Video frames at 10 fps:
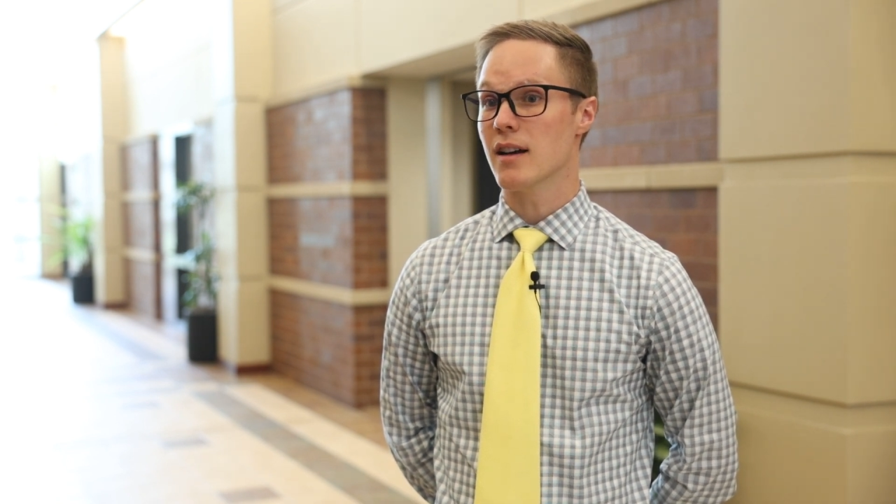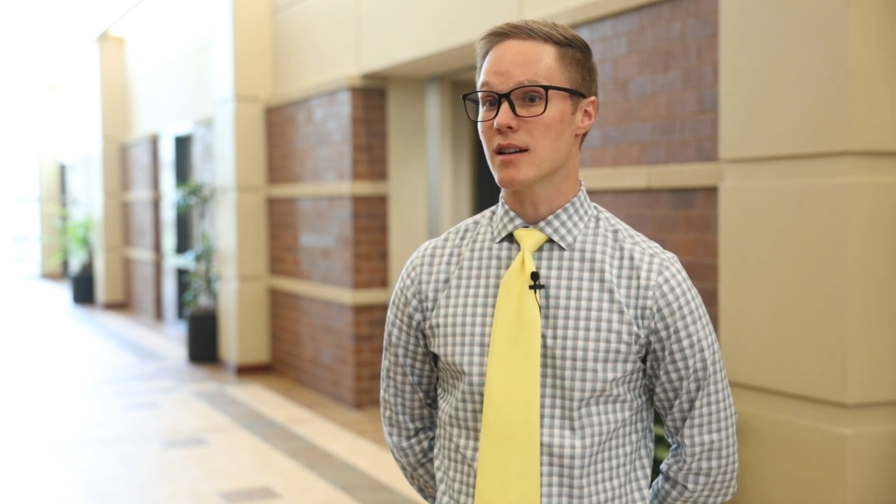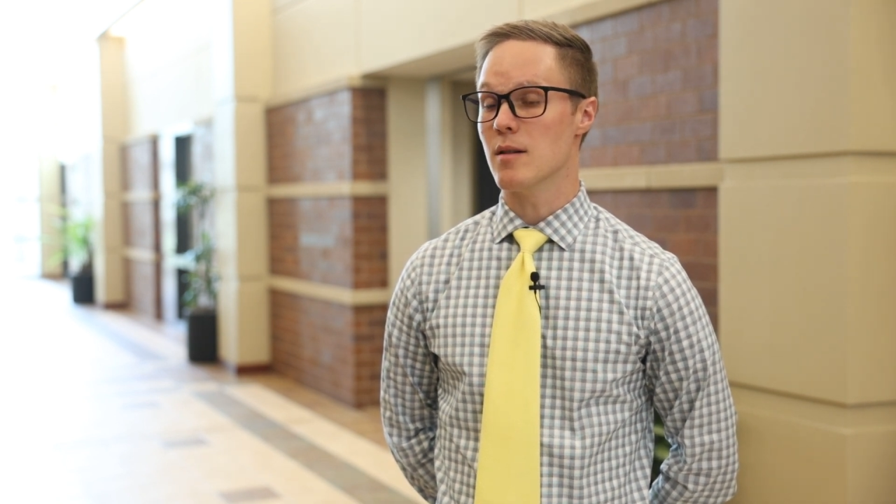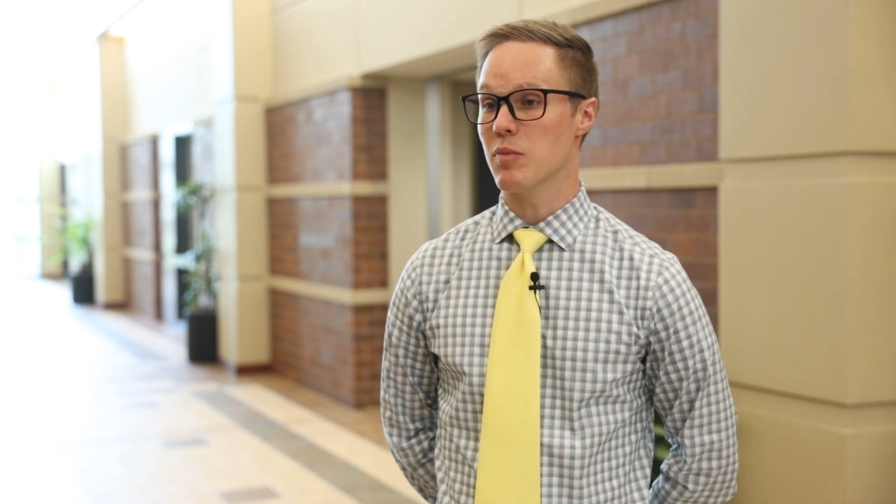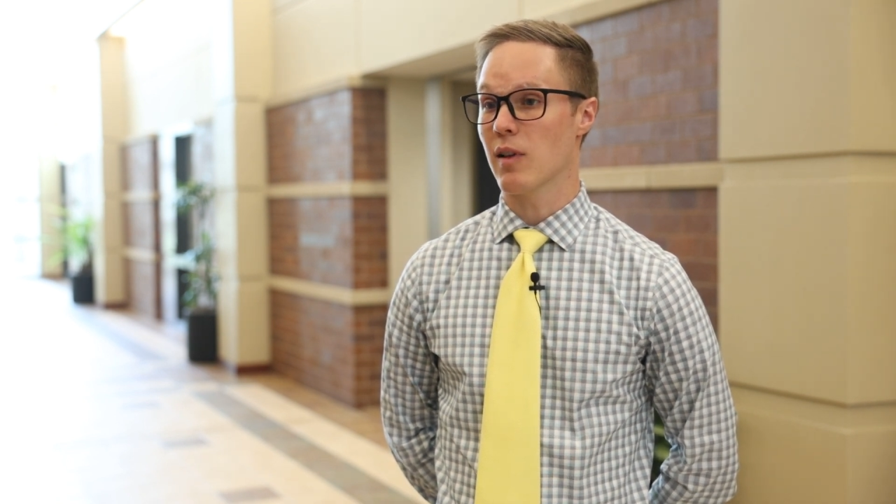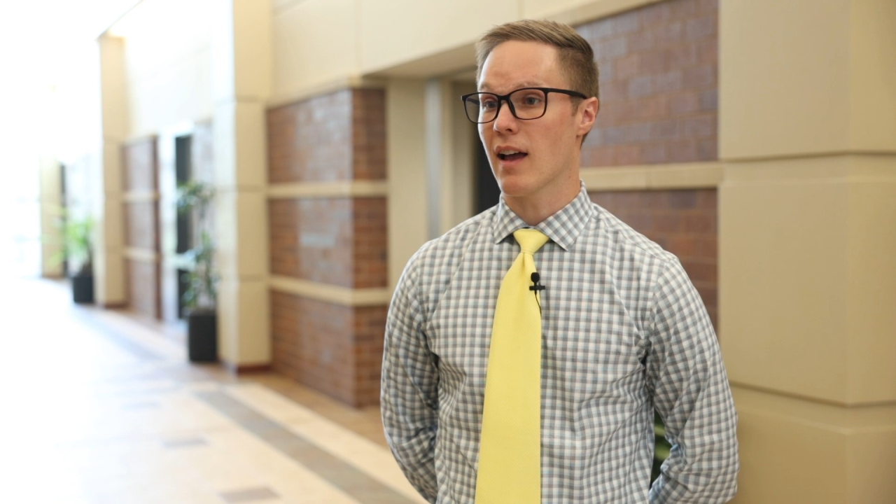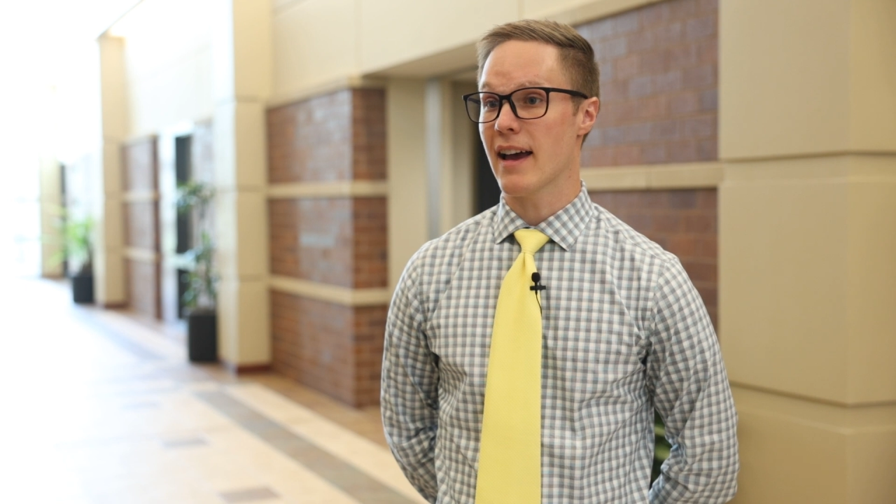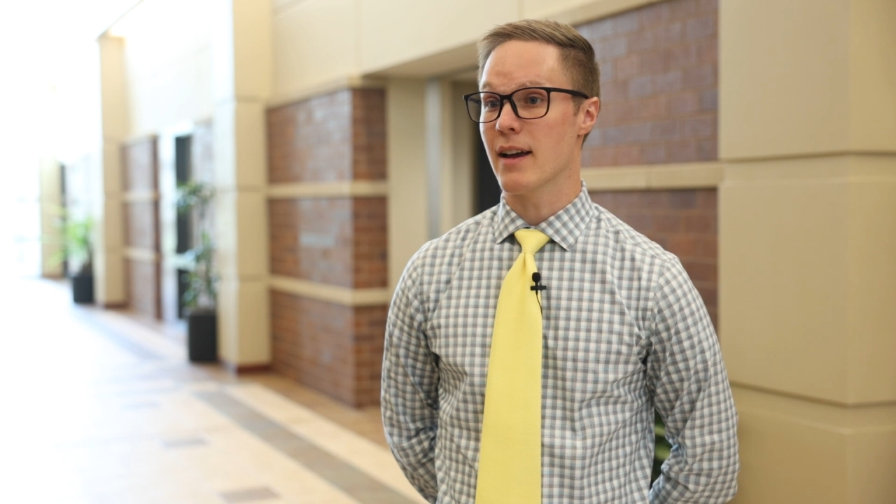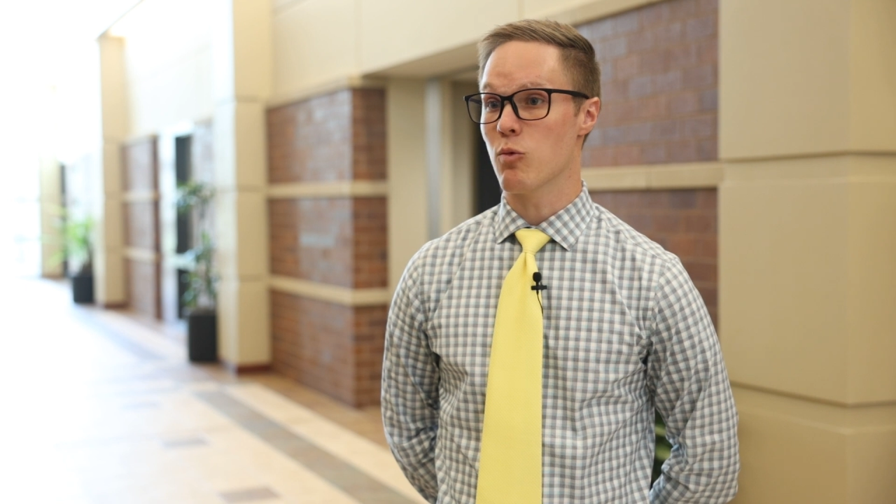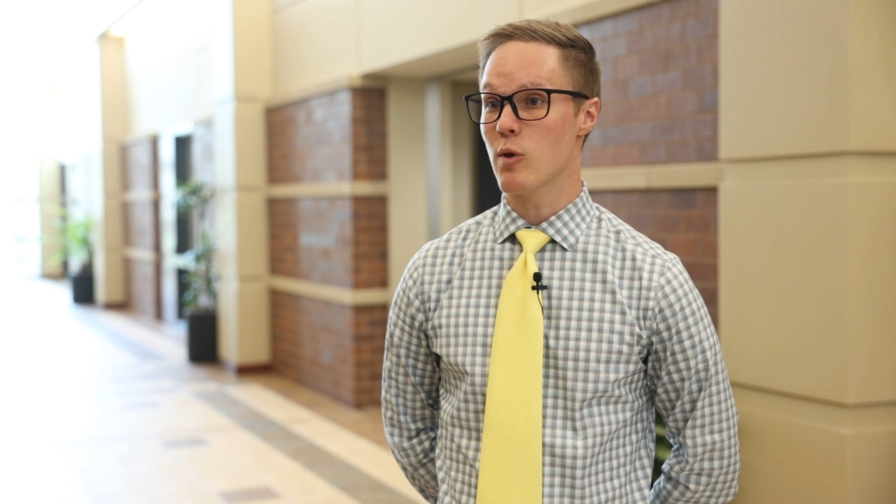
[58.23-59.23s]

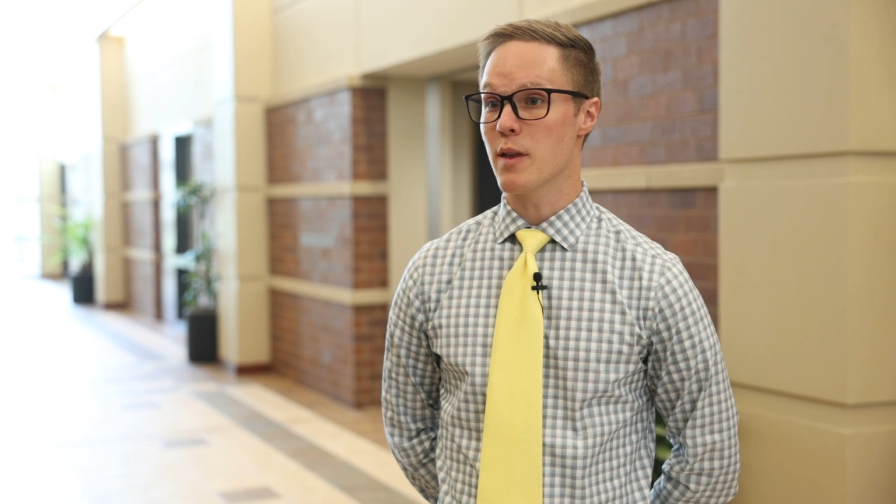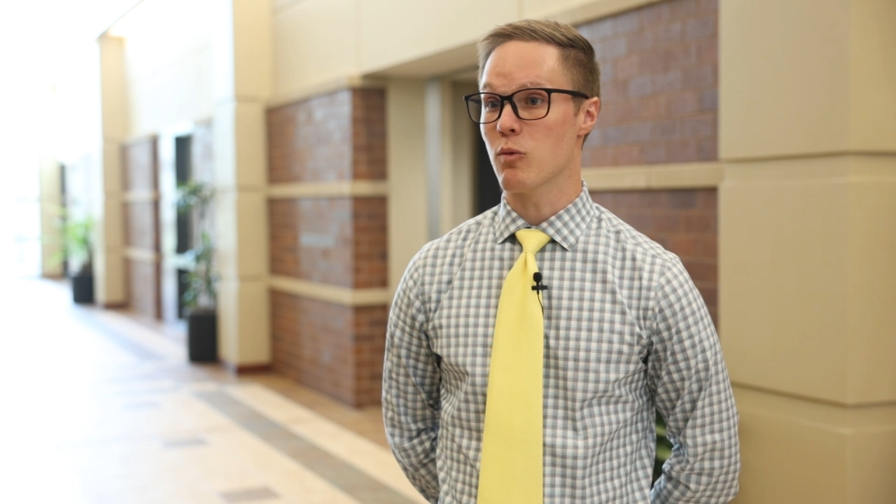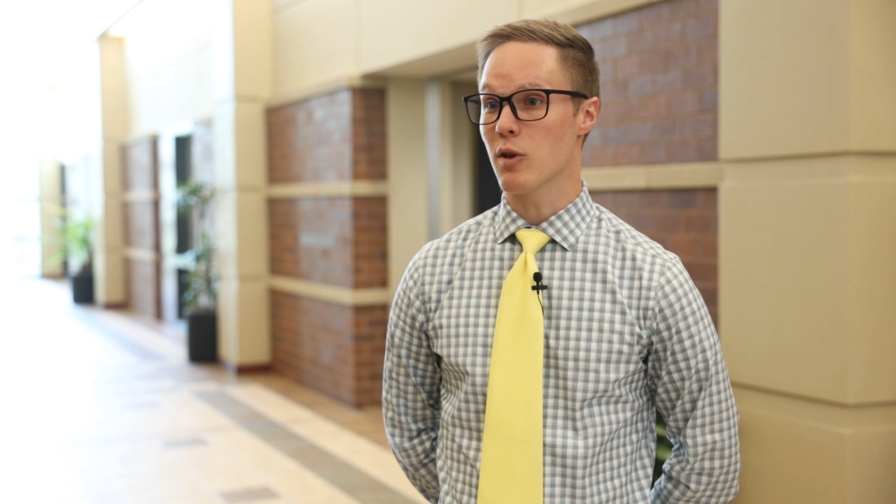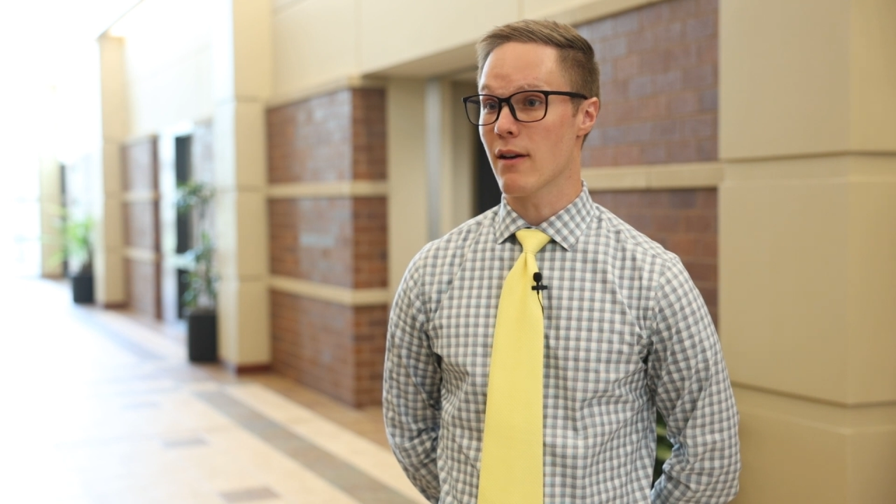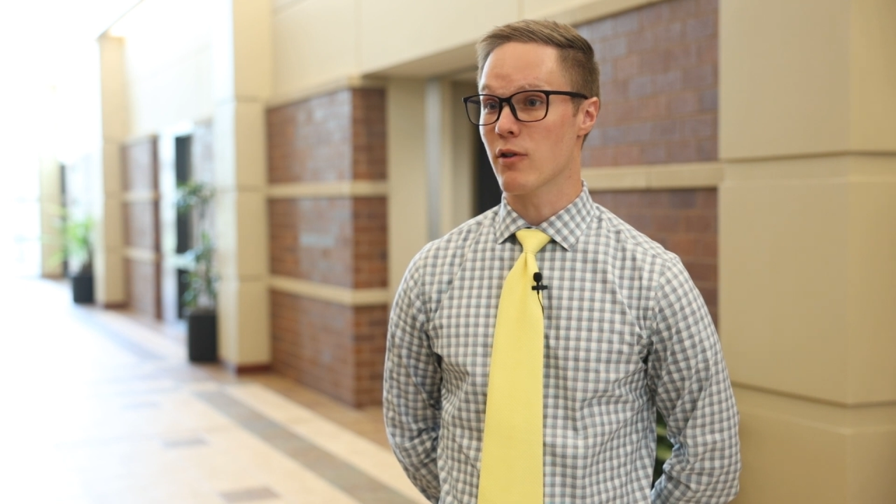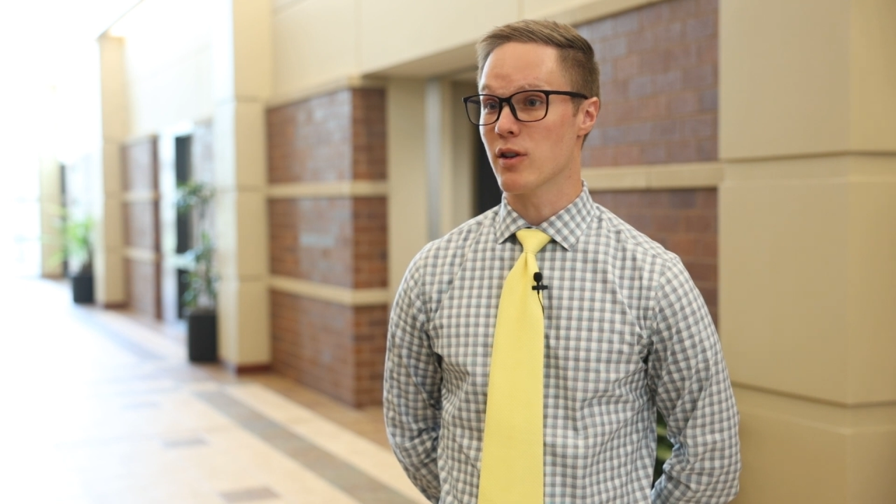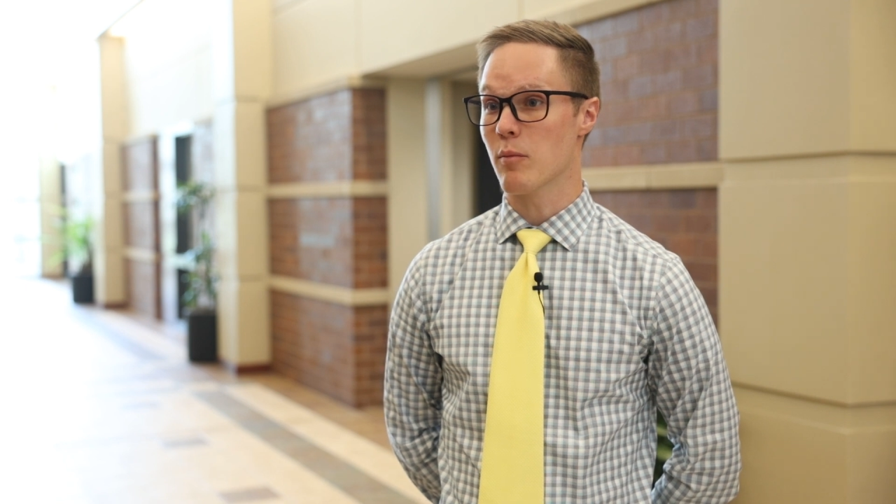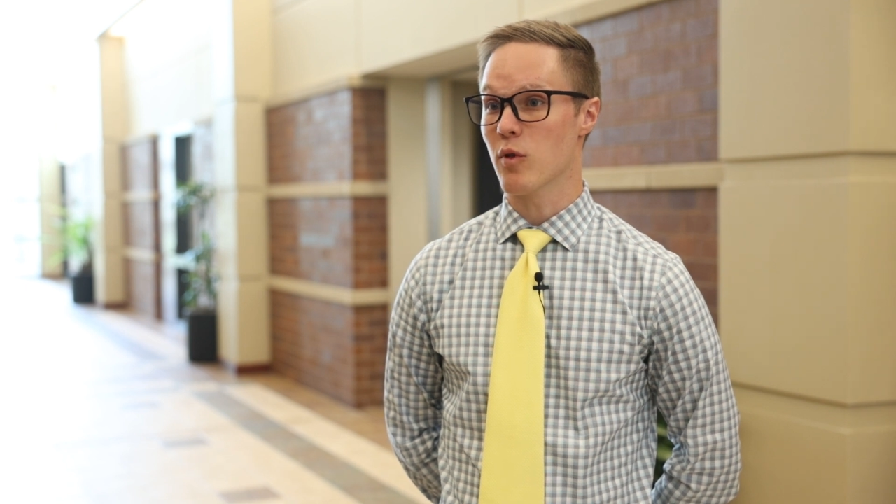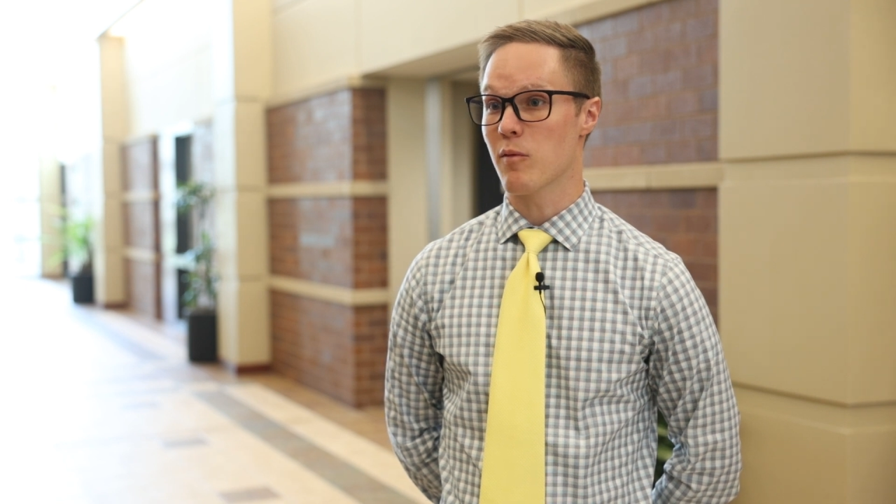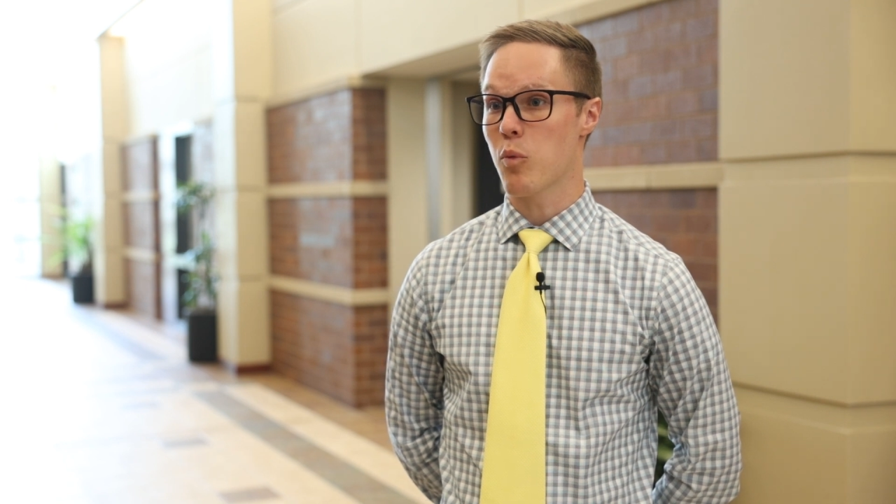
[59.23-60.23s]
comply with whatever number of